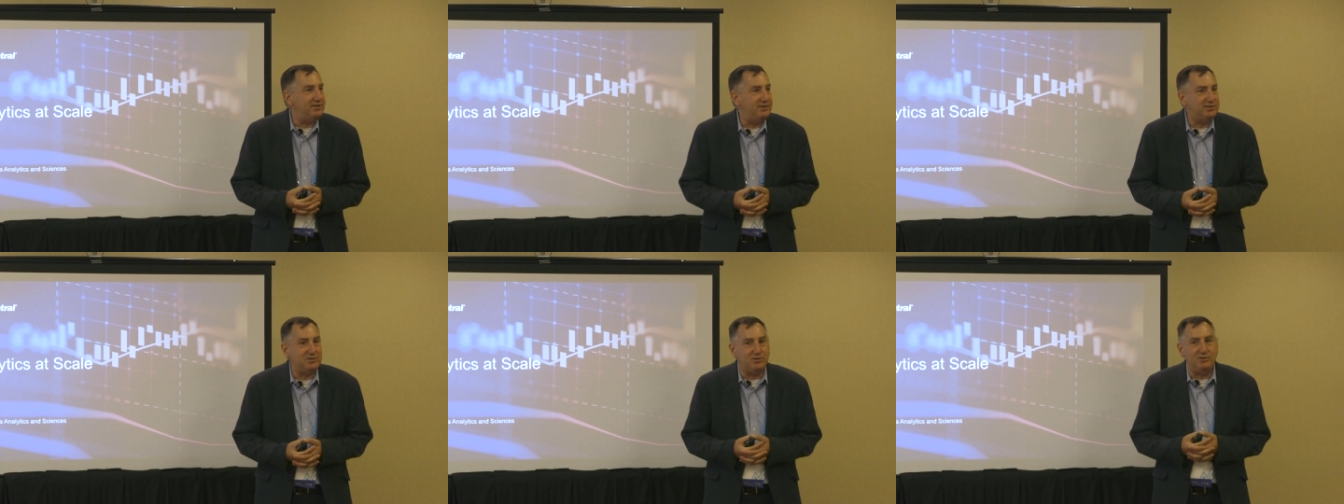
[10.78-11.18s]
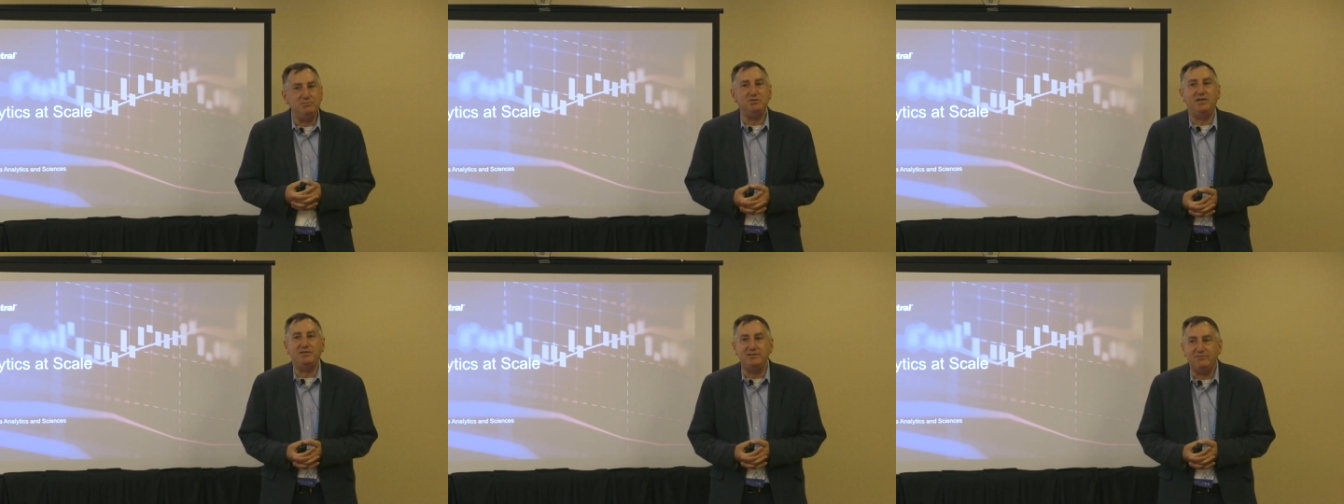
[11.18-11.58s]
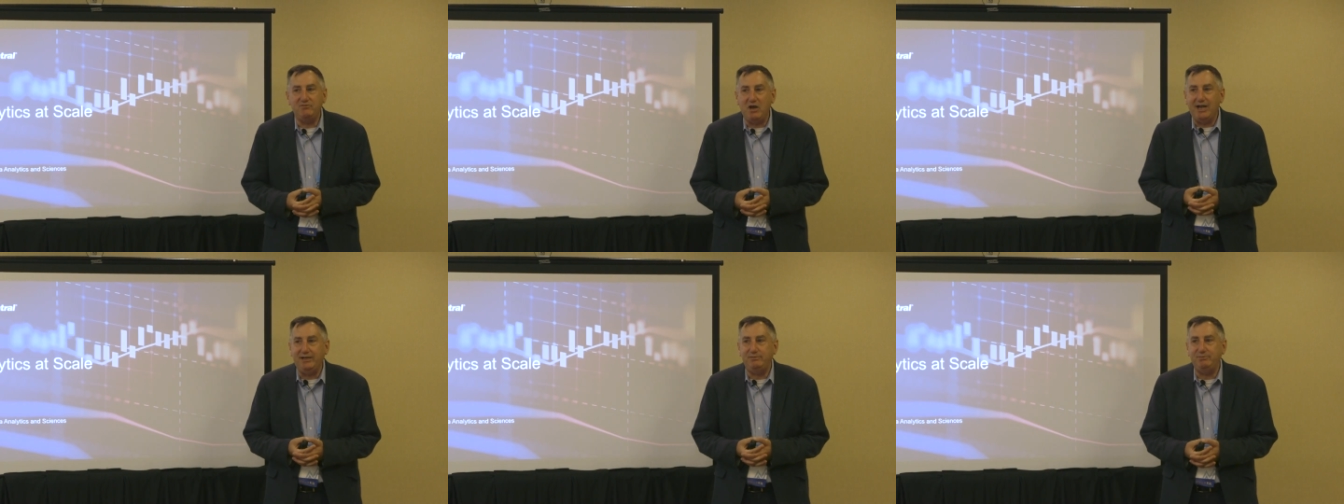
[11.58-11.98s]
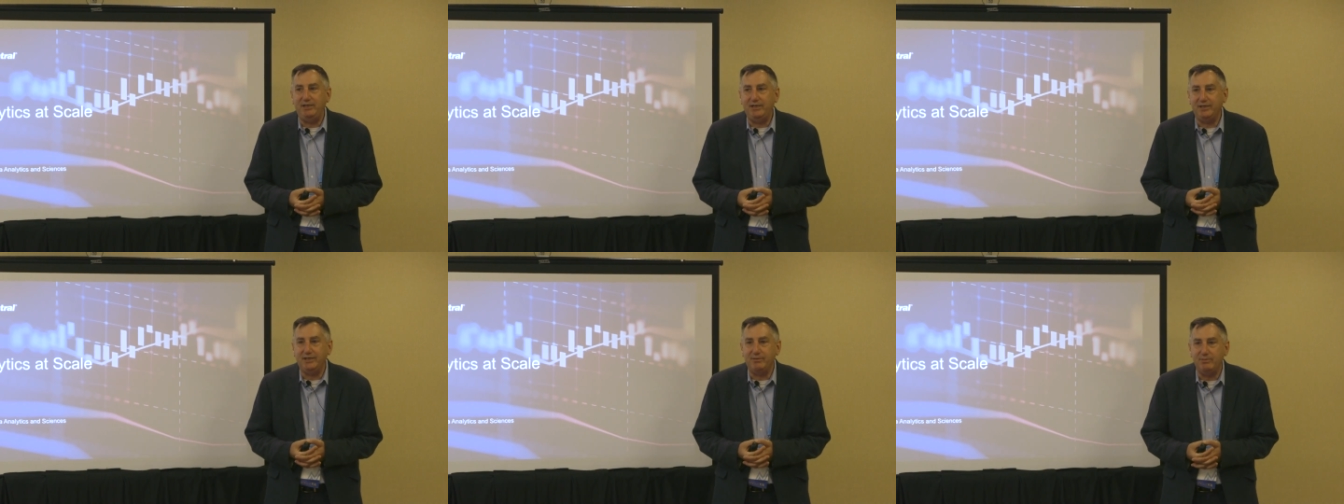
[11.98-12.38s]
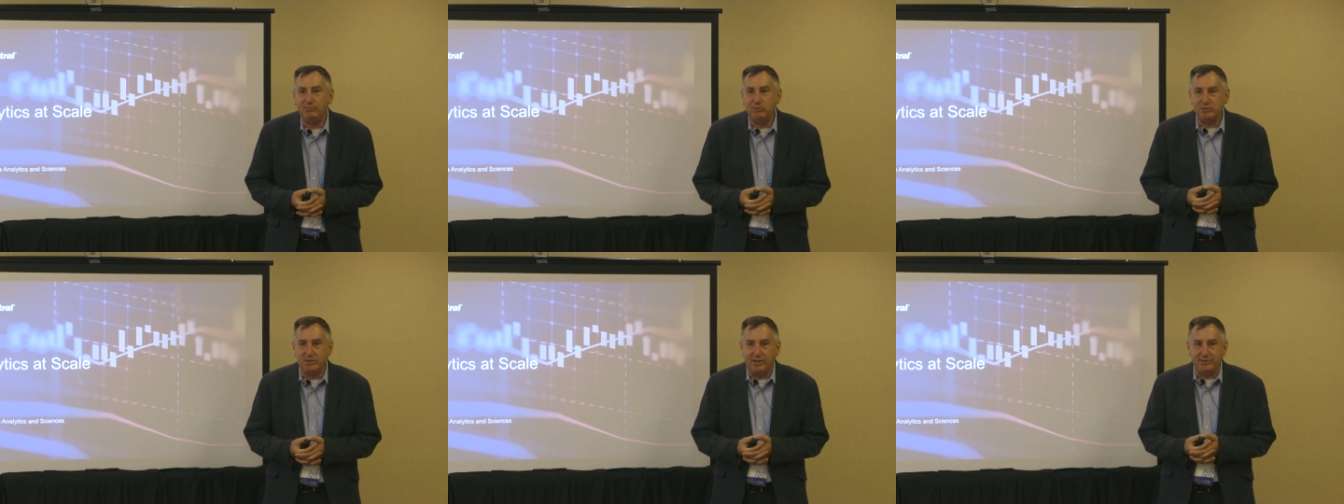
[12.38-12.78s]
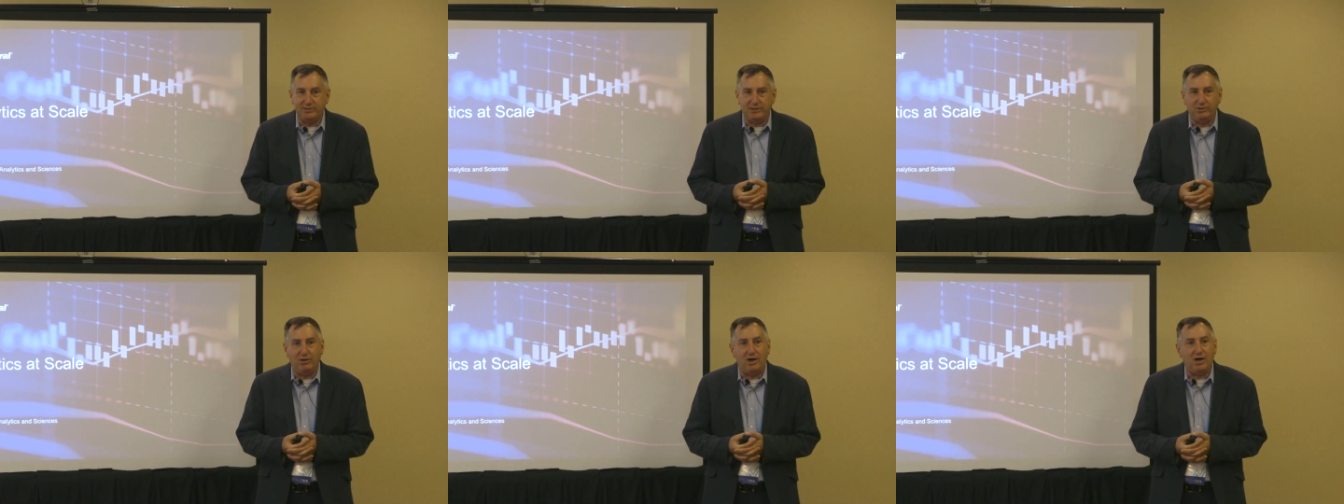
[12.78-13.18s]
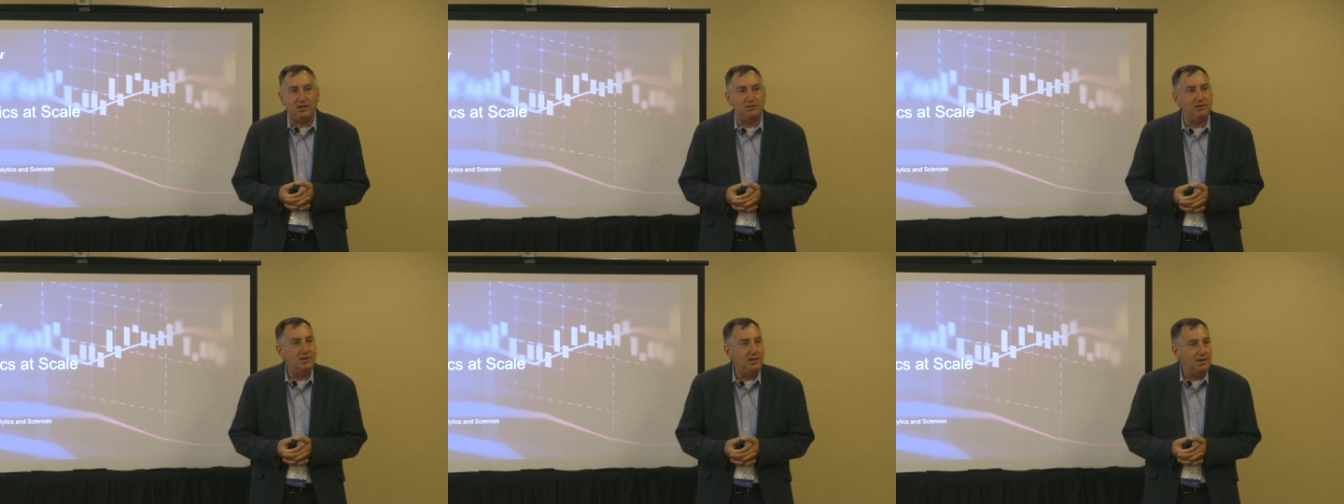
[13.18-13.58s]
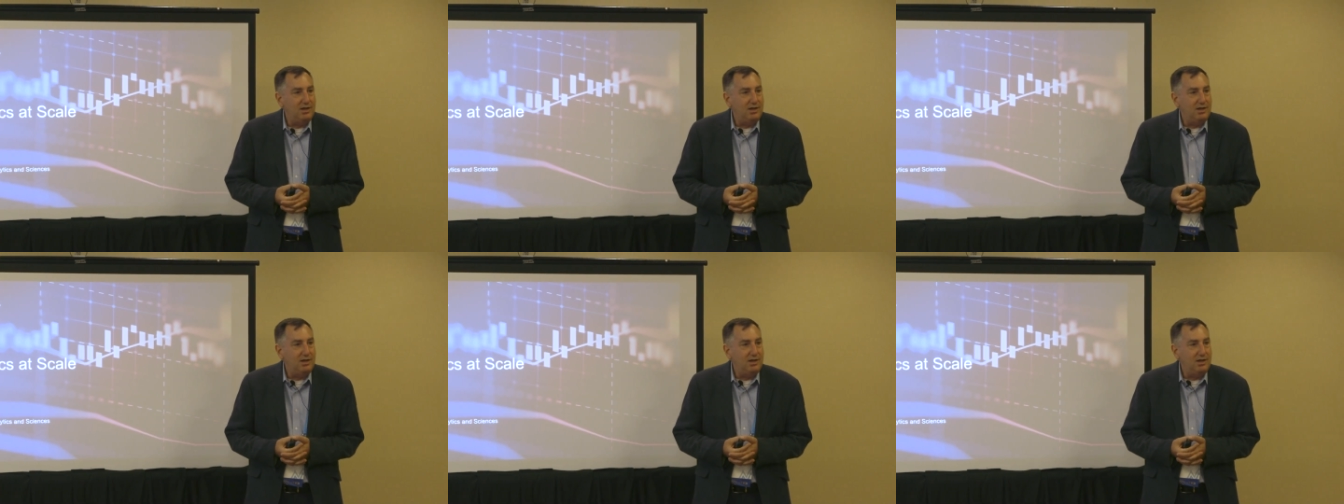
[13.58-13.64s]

that Streamsets invited me to come and present to you all.